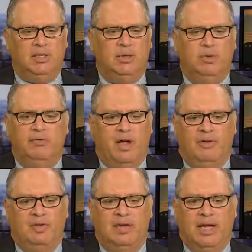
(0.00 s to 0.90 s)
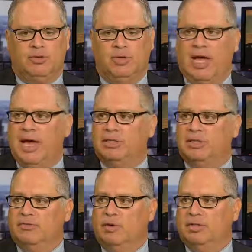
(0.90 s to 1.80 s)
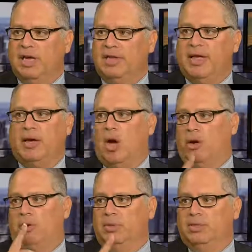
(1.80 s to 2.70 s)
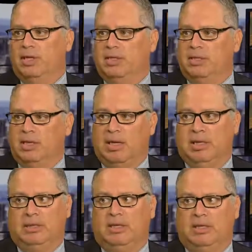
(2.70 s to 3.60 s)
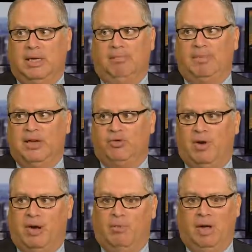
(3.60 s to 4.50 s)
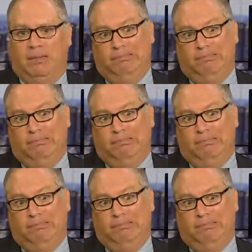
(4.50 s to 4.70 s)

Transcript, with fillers: too involved in natural gas, and of course they had that horrible deal in Alaska, yeah, that, yeah. that dry well.